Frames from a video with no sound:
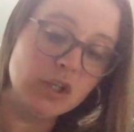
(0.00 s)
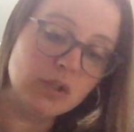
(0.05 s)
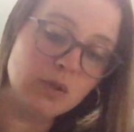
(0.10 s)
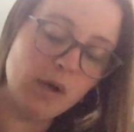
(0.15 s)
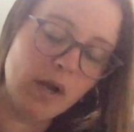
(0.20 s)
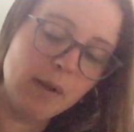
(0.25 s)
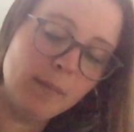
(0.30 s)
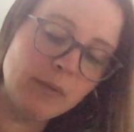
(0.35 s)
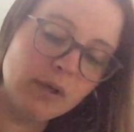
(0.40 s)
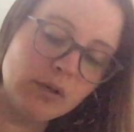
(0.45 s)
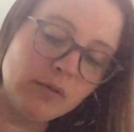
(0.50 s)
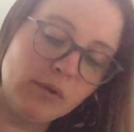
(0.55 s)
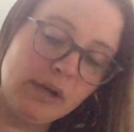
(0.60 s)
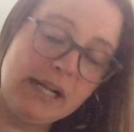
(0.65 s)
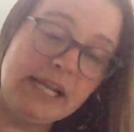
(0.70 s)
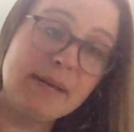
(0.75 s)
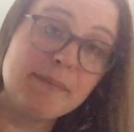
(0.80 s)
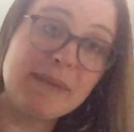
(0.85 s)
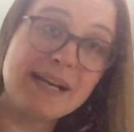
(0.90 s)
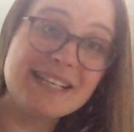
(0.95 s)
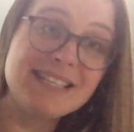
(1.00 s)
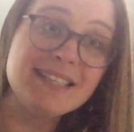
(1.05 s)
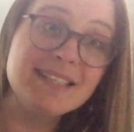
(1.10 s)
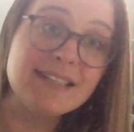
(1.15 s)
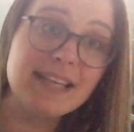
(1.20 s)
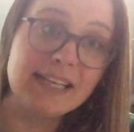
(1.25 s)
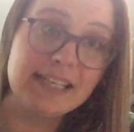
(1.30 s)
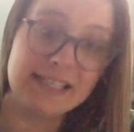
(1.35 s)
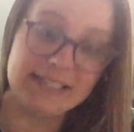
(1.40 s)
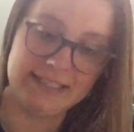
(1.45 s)
So I'm going to write my
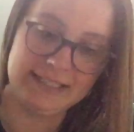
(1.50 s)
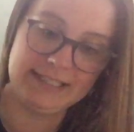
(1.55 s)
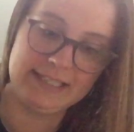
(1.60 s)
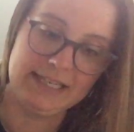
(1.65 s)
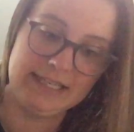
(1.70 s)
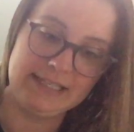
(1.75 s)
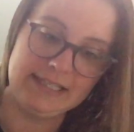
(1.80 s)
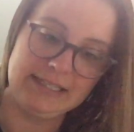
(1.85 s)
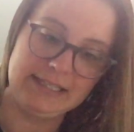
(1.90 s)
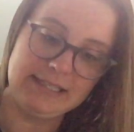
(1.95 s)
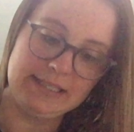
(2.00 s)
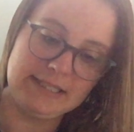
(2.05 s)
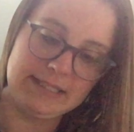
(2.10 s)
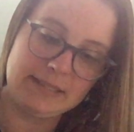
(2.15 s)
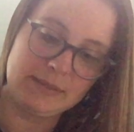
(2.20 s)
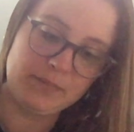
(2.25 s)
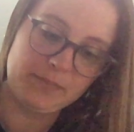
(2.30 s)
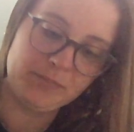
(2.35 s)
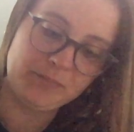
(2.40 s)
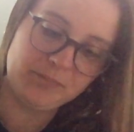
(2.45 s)
second sentence.